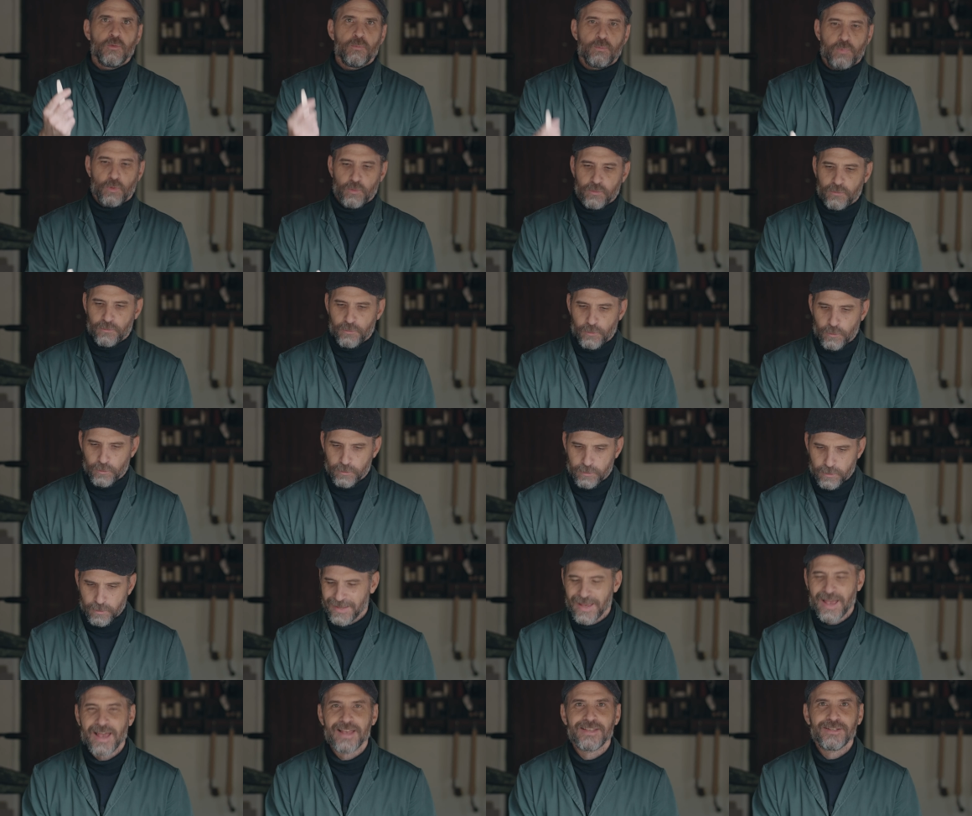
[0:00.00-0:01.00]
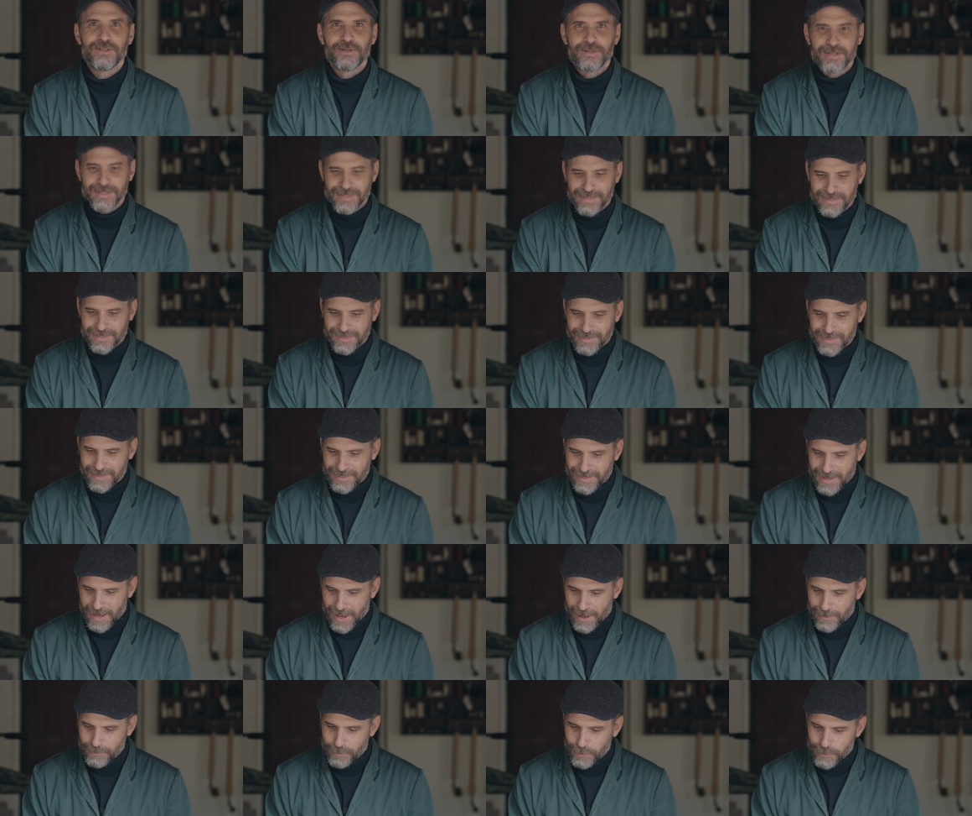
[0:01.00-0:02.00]
your Bonefolder. As you can see,
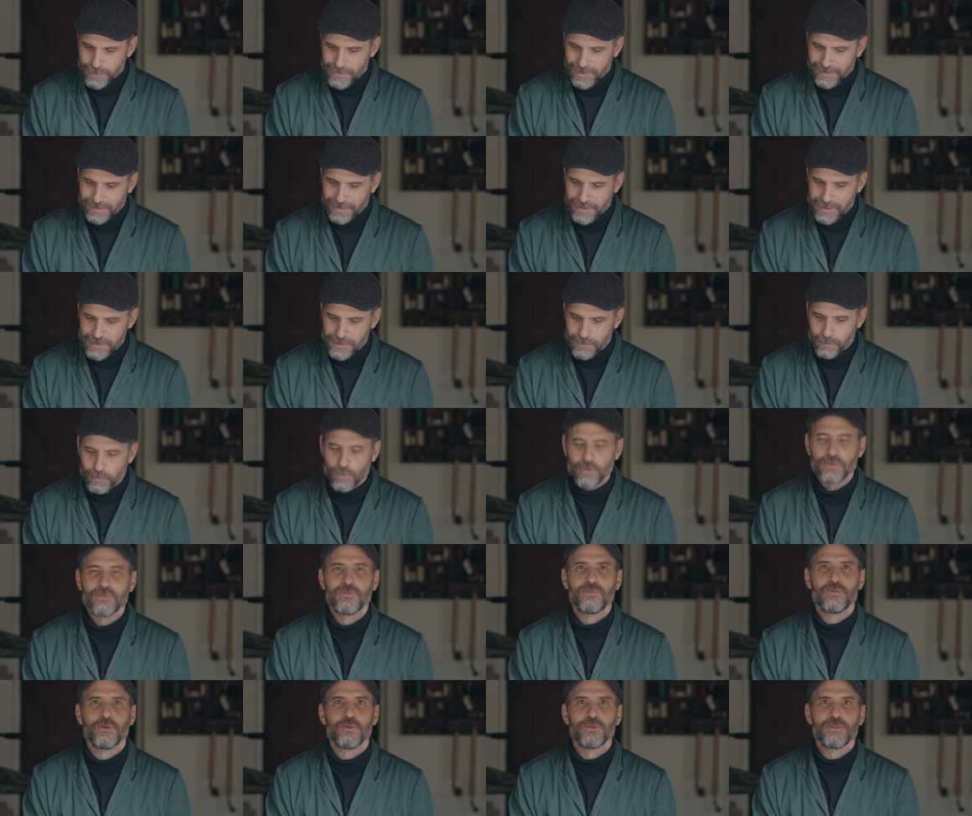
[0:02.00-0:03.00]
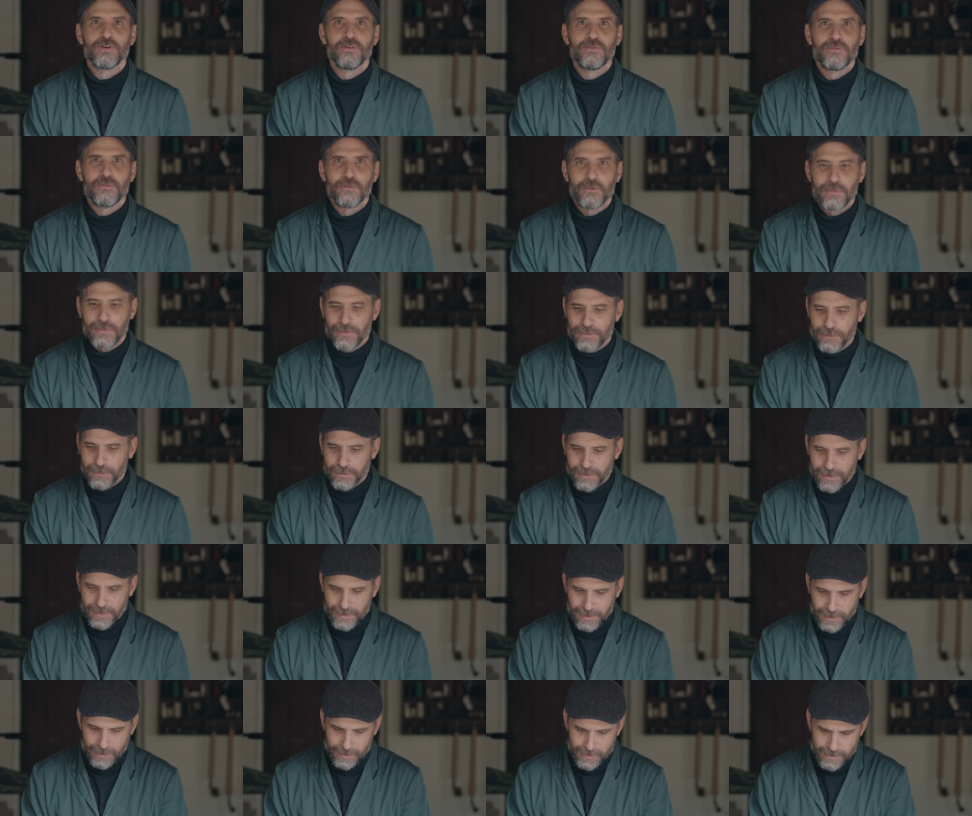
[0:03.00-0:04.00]
I'm using this Bonefolder for
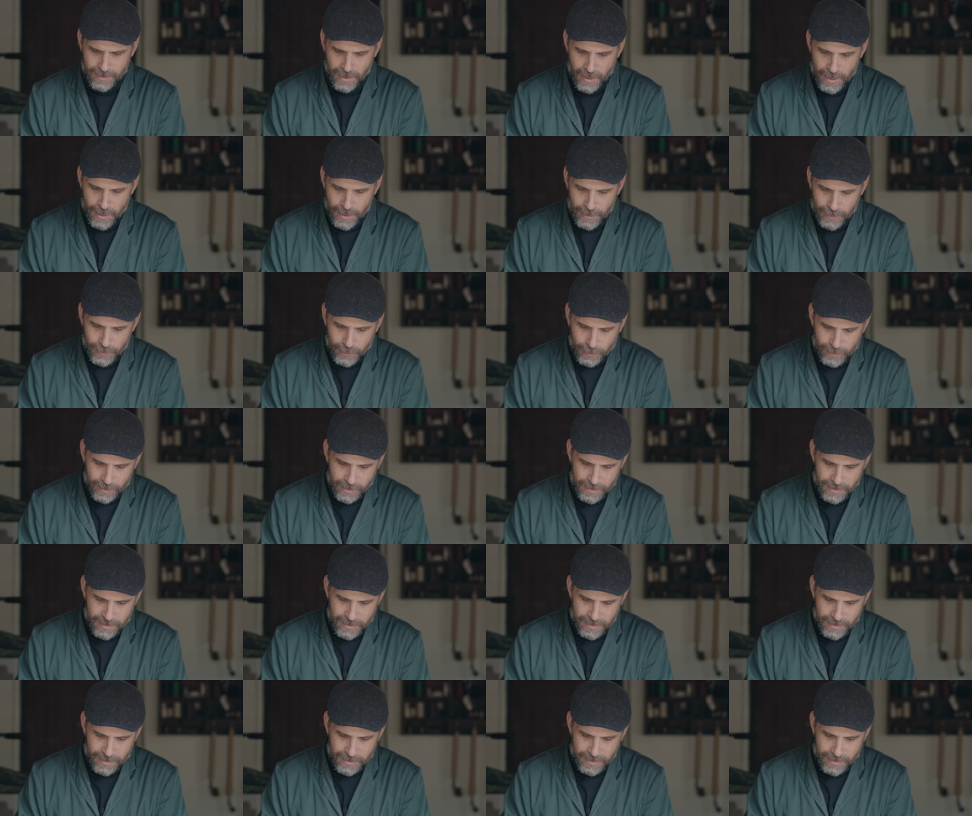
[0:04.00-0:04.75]
30 years. You can